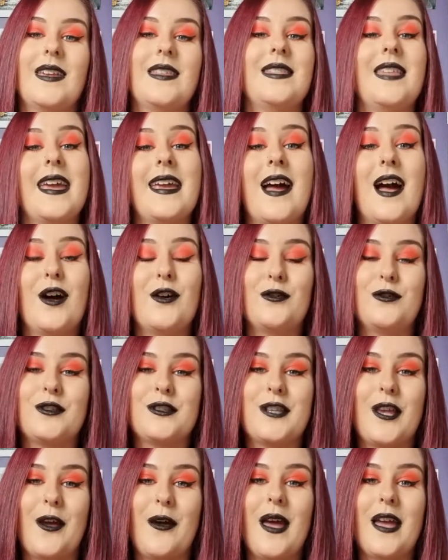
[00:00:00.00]
They are
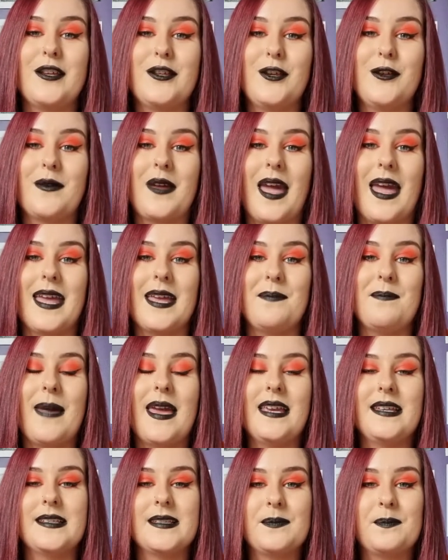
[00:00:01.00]
also a UK
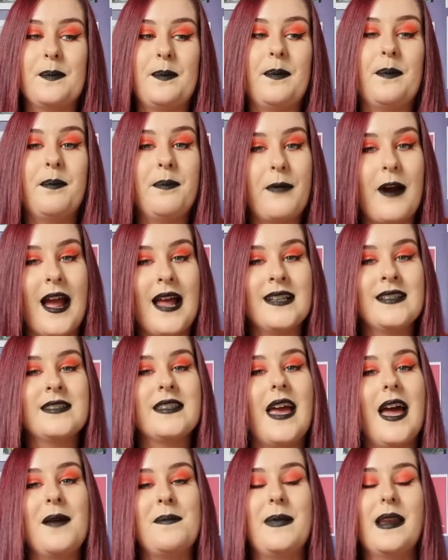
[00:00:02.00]
based brand.
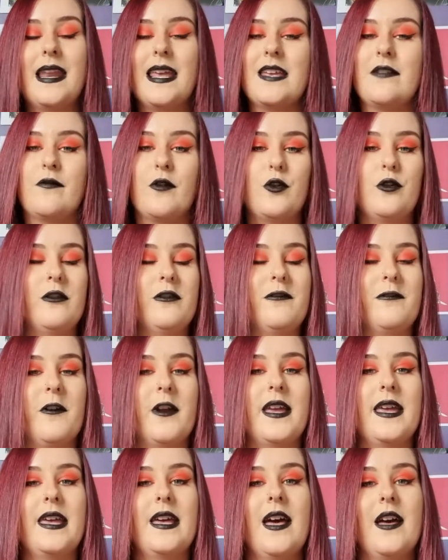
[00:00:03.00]
I believe all
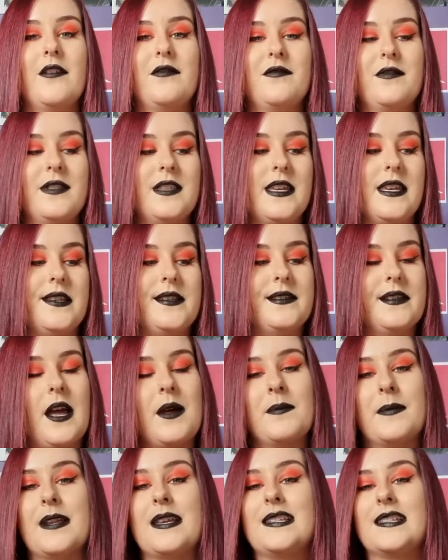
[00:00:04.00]
three of these
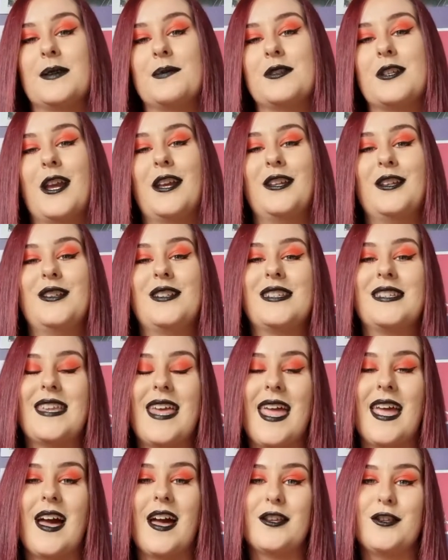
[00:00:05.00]
companies I'm showing you
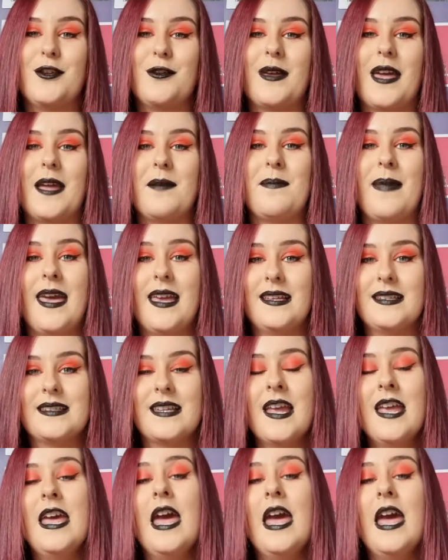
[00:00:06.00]
today are UK based.